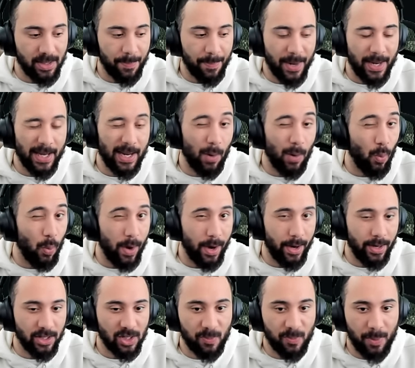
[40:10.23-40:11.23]
Depending on
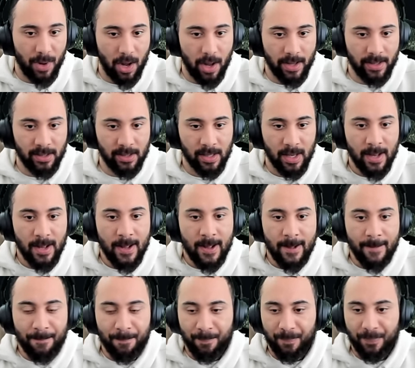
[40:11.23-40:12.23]
where it spawns,
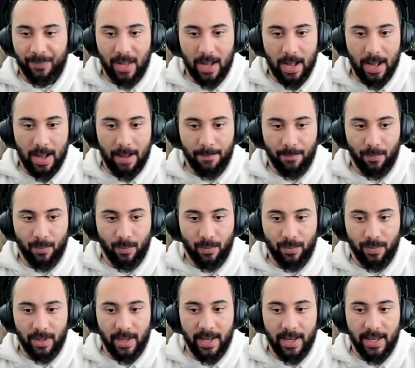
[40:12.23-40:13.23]
um,
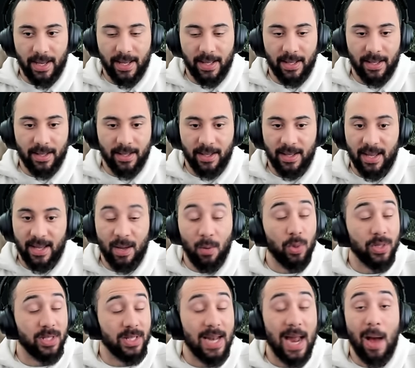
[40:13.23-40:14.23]
it, it it
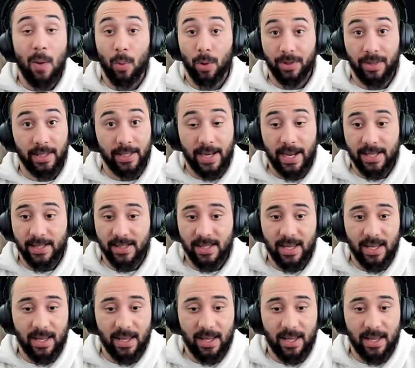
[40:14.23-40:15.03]
was not worth it, guys.